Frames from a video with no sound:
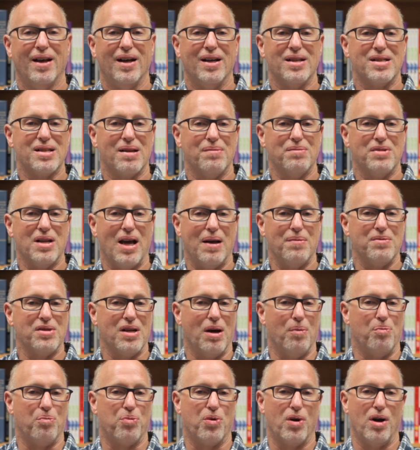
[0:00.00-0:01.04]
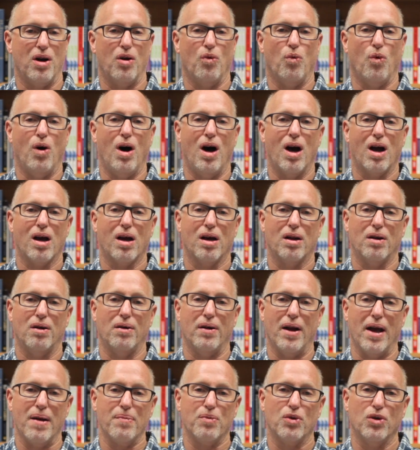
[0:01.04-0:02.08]
Sometimes I'll prayer walk in our
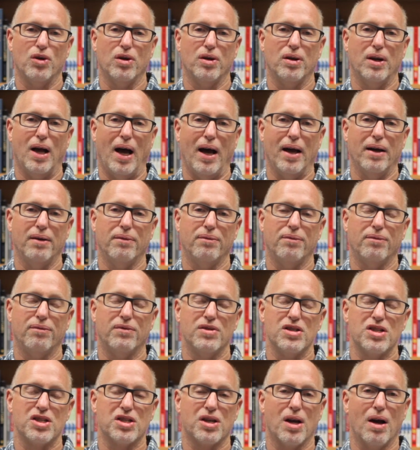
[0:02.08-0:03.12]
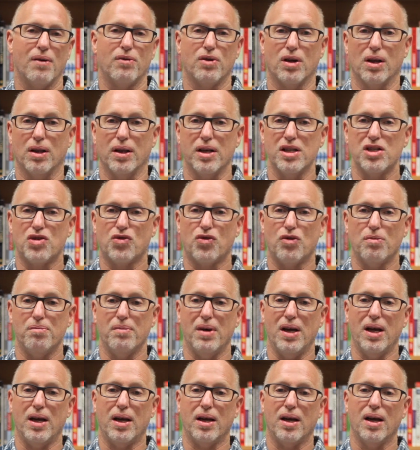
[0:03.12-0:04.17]
neighborhood. I discovered, at least for
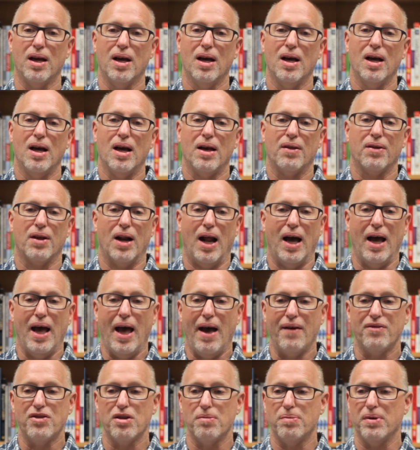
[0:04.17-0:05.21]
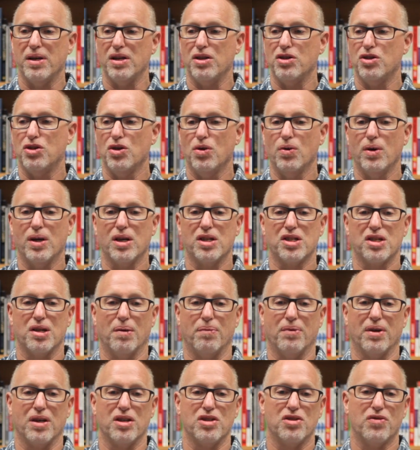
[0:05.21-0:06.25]
me, that I have to be doing
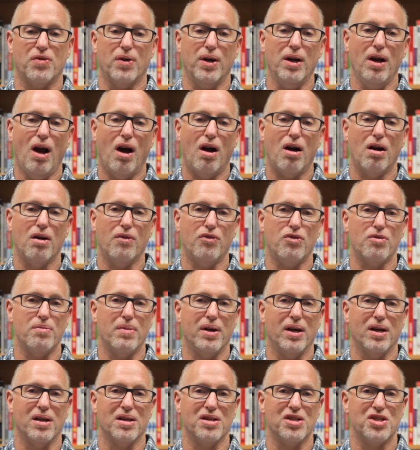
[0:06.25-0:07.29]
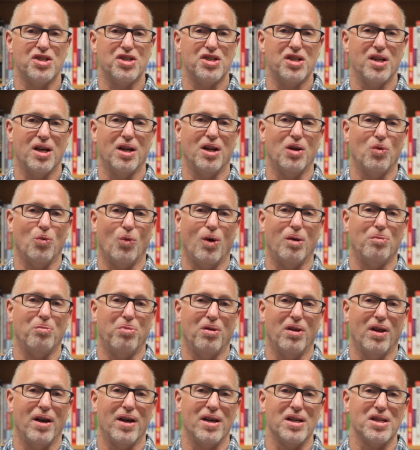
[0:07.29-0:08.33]
something. It's very hard for me to sit in one
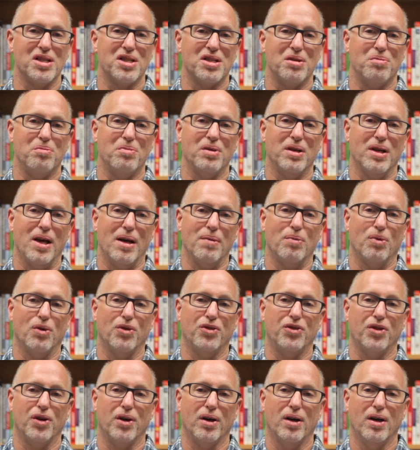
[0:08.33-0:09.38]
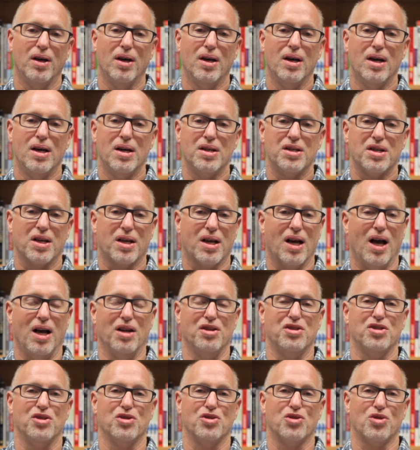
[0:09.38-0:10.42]
place and be able to, to
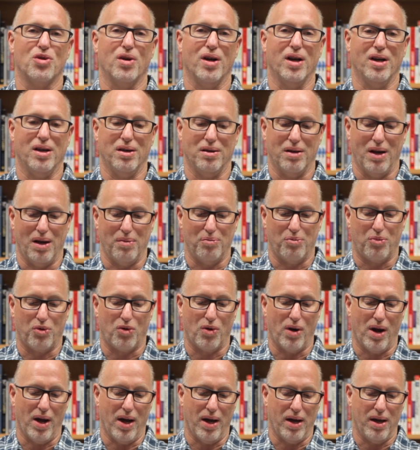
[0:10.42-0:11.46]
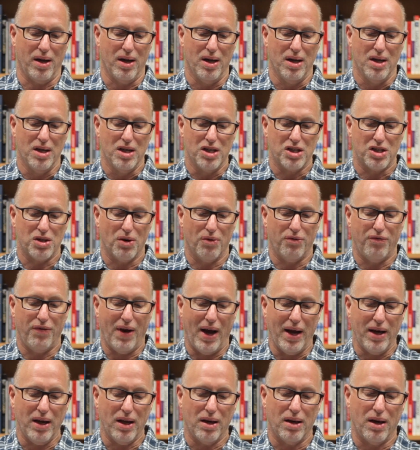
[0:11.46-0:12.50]
concentrate and, and pray. So
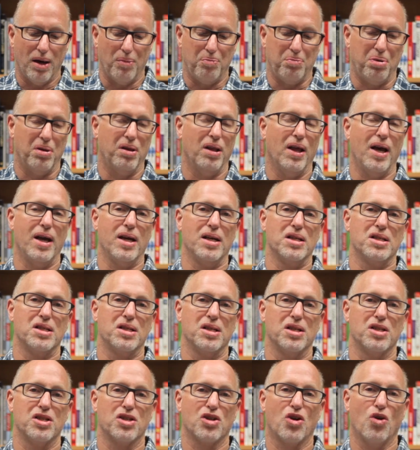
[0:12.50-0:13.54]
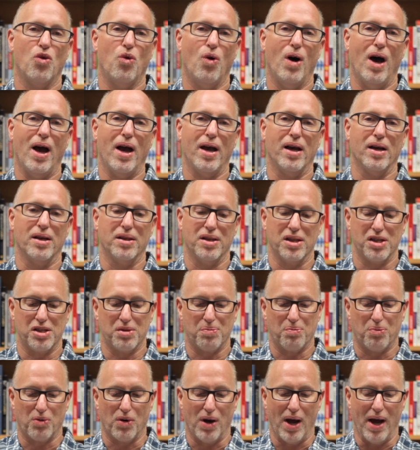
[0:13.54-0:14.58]
find a, a, place that's quiet, that's
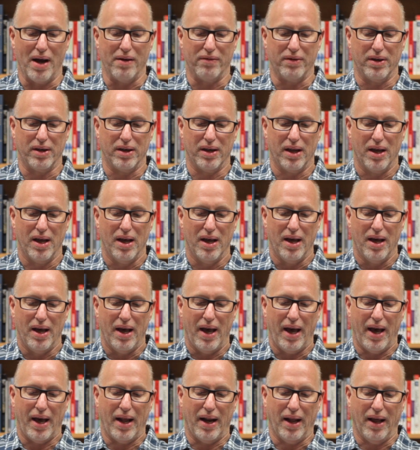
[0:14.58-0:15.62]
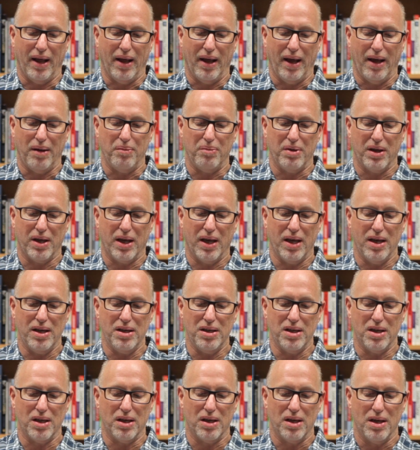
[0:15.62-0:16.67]
private, and, uh, and begin
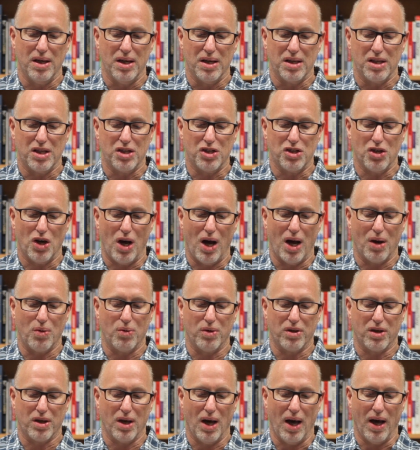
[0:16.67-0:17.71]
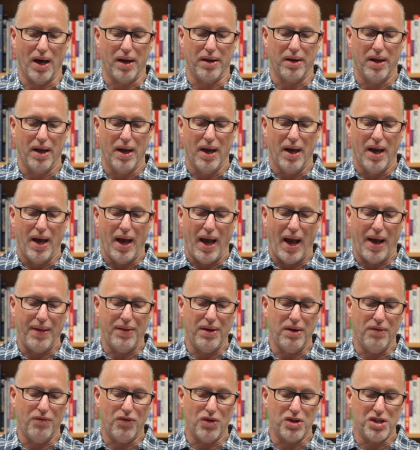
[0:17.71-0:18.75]
to, to talk with God. And
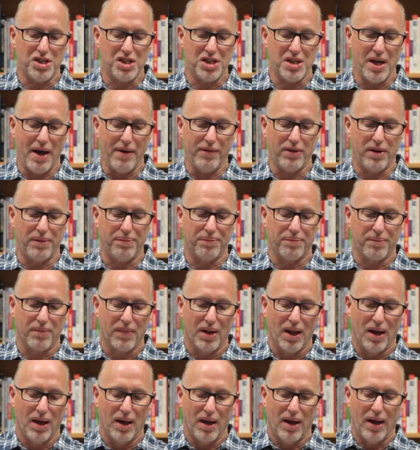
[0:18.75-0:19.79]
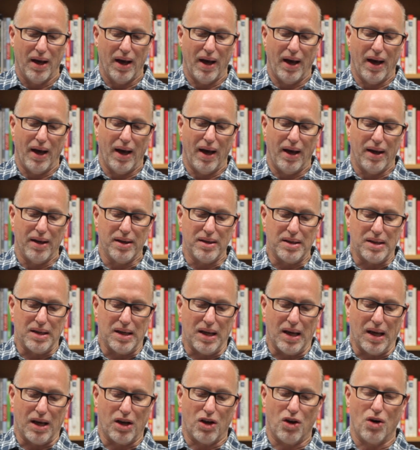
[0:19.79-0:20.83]
then verse 7 uh,
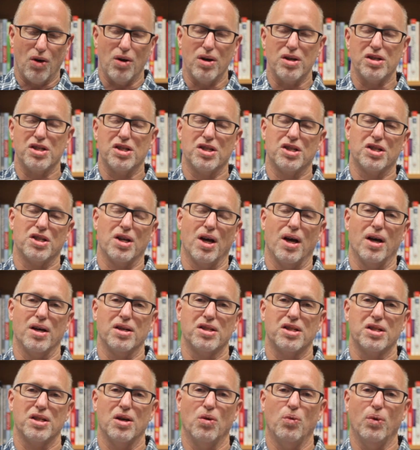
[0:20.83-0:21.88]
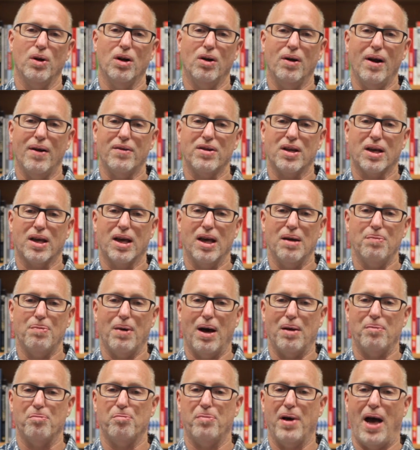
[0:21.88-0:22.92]
encourages us that we don't have to keep
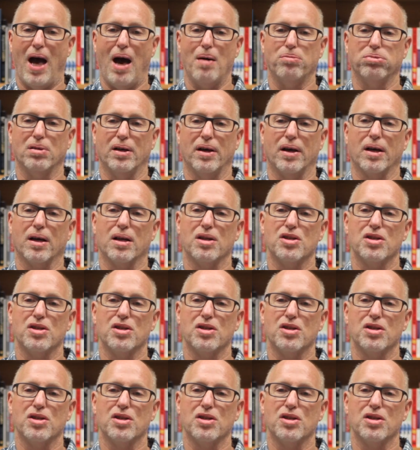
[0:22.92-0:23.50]
on babbling.